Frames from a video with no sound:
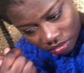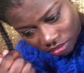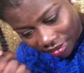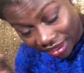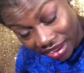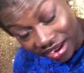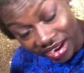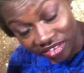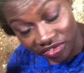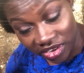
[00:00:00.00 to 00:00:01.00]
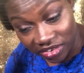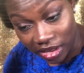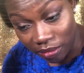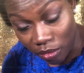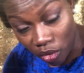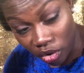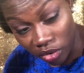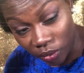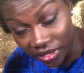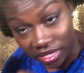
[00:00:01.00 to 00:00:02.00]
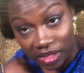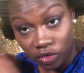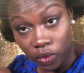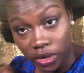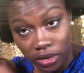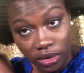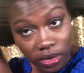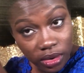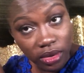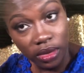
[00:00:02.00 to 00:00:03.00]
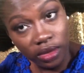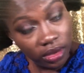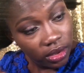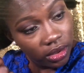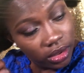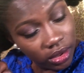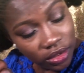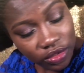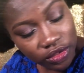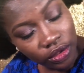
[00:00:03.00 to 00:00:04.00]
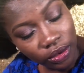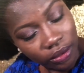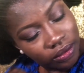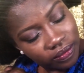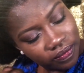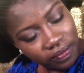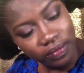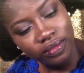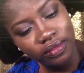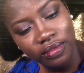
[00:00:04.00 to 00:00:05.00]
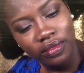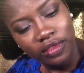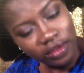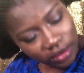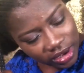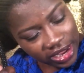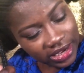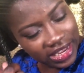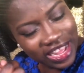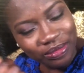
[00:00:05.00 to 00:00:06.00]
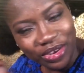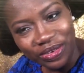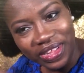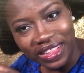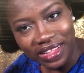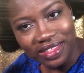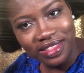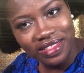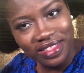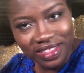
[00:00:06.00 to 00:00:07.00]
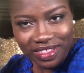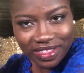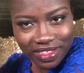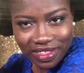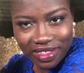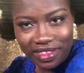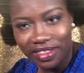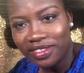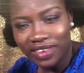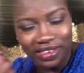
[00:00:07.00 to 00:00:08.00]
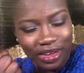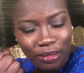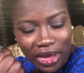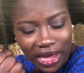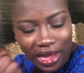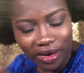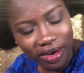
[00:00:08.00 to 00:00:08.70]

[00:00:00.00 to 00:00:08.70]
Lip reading: My hair gets stretched out more with this one. So, lately I've been doing this to stretch out my hair.